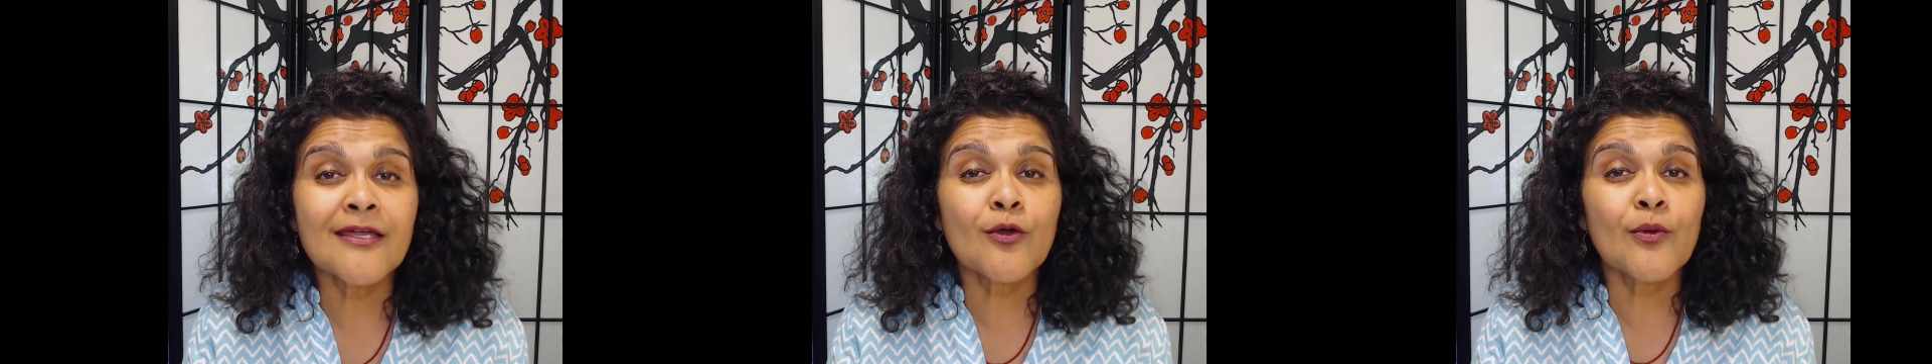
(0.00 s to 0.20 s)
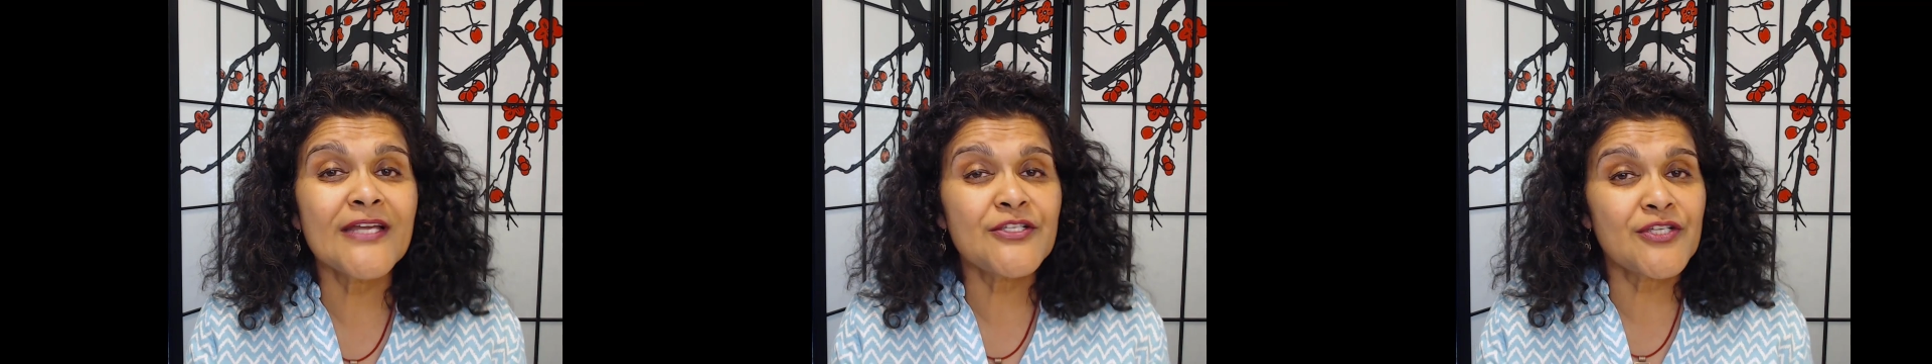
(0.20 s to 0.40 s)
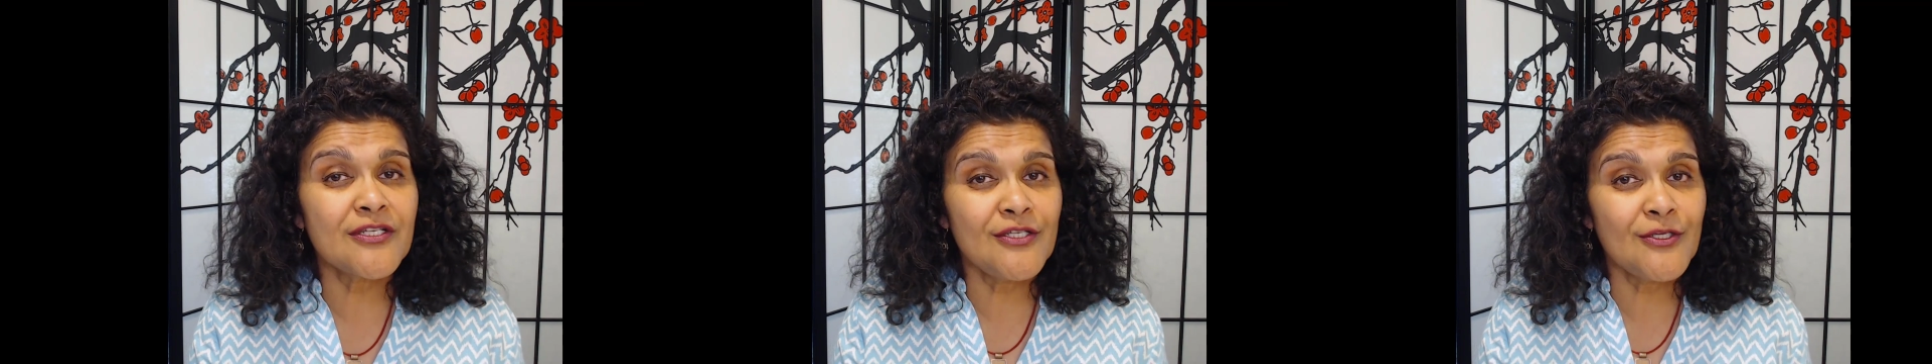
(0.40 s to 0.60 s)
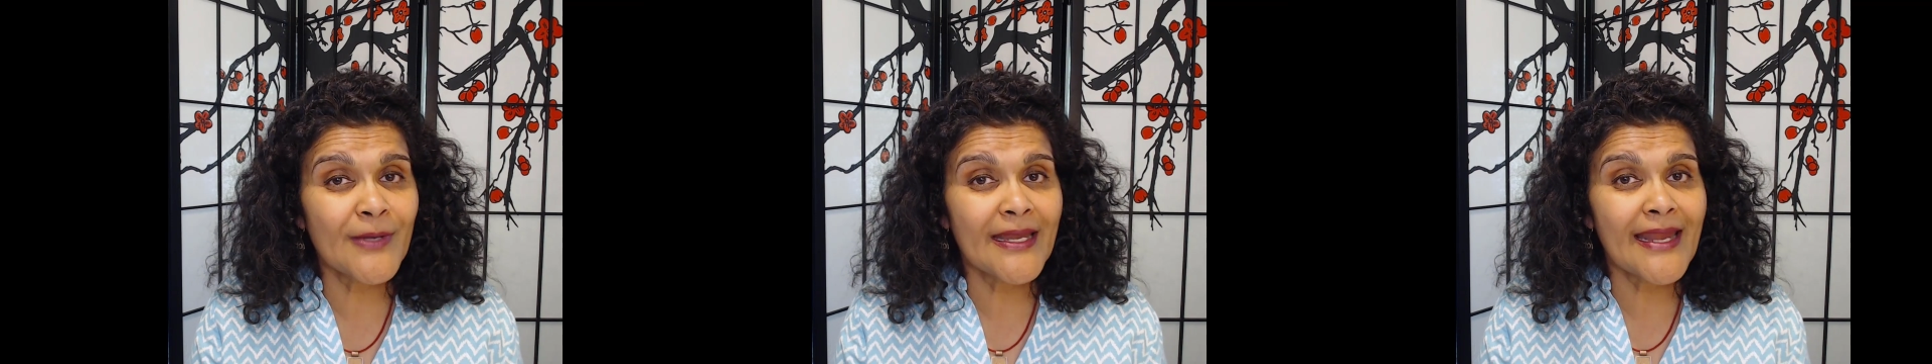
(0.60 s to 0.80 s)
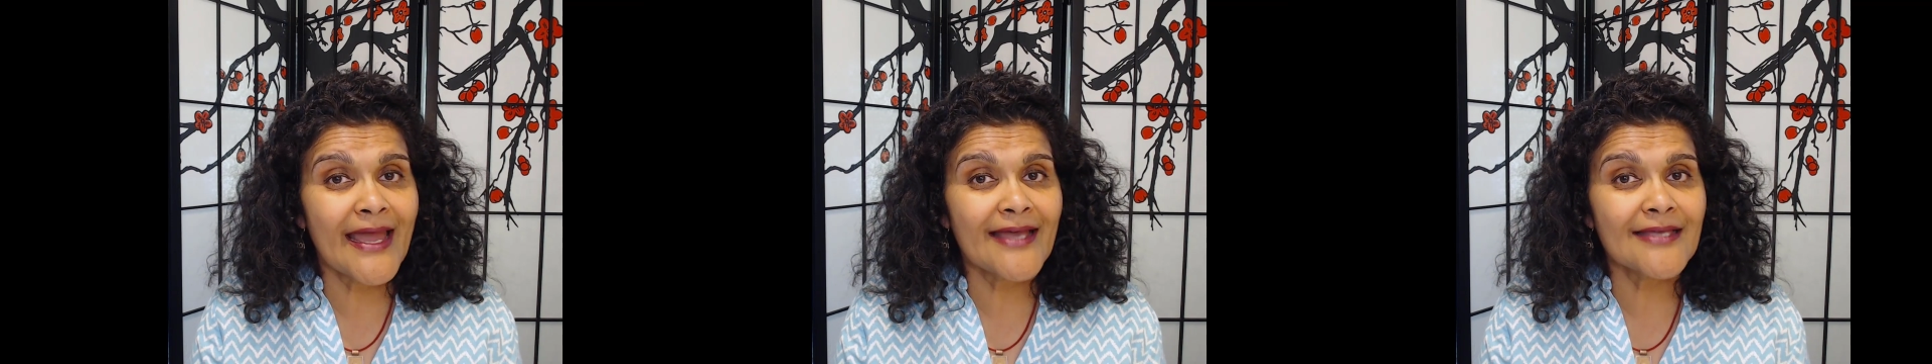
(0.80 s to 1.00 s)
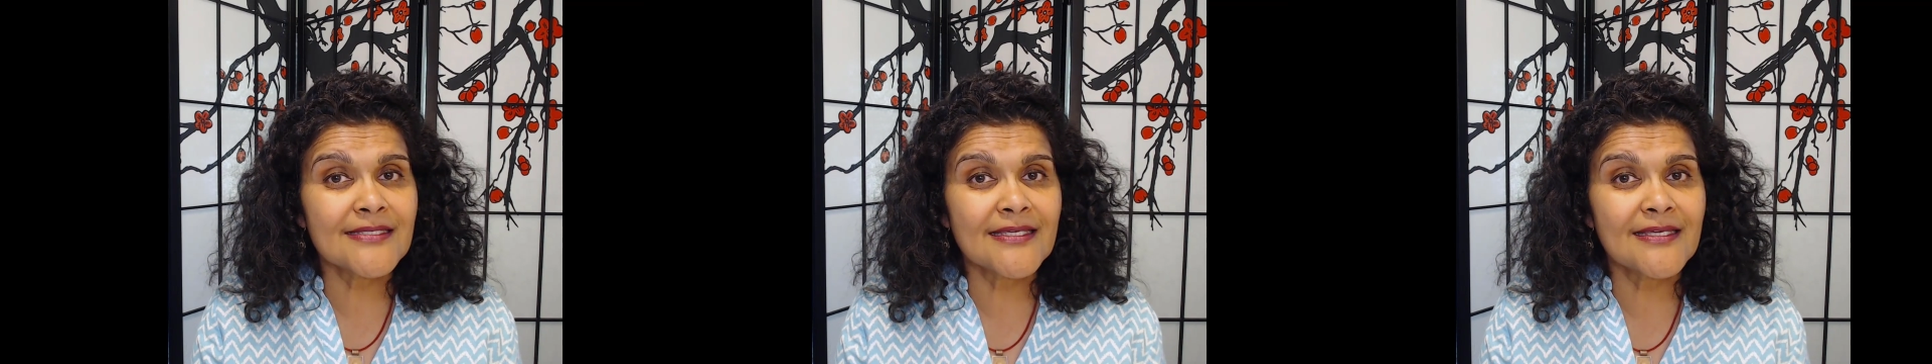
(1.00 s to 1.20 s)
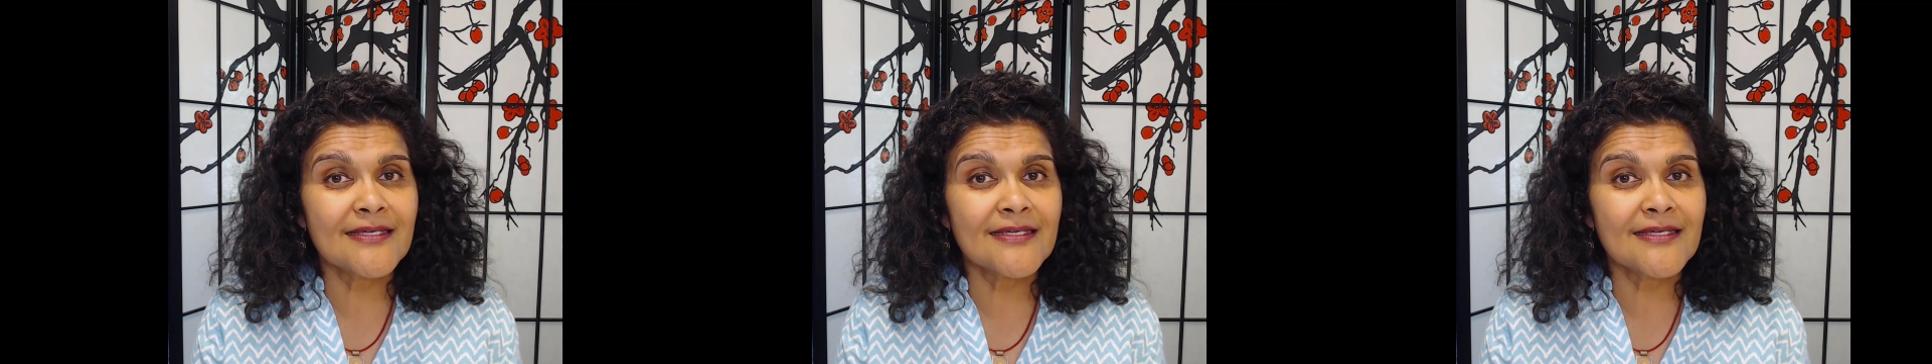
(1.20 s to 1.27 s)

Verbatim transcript: the question you can ask